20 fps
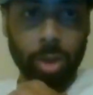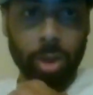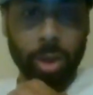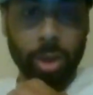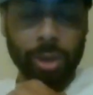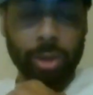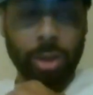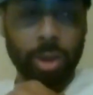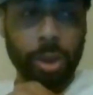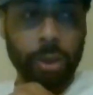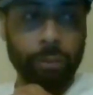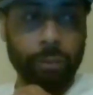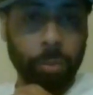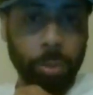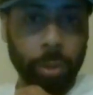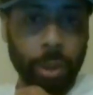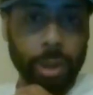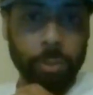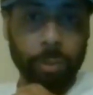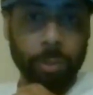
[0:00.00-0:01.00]
He doesn't leave the
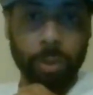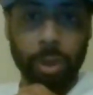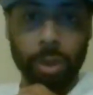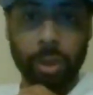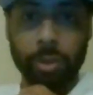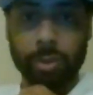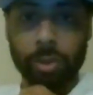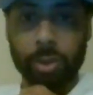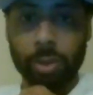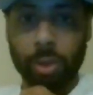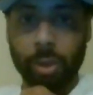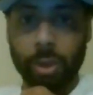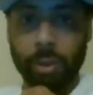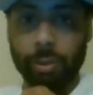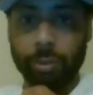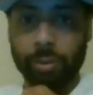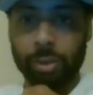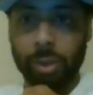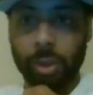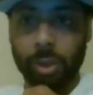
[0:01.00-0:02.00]
place, but leaves
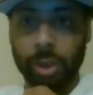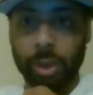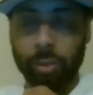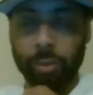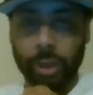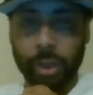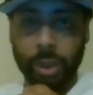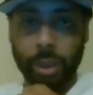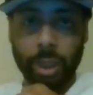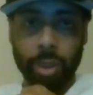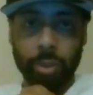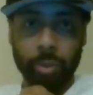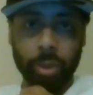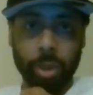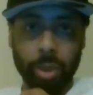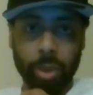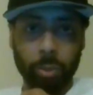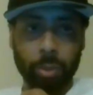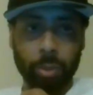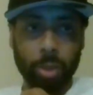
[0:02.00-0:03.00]
the
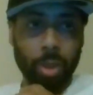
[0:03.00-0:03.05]
area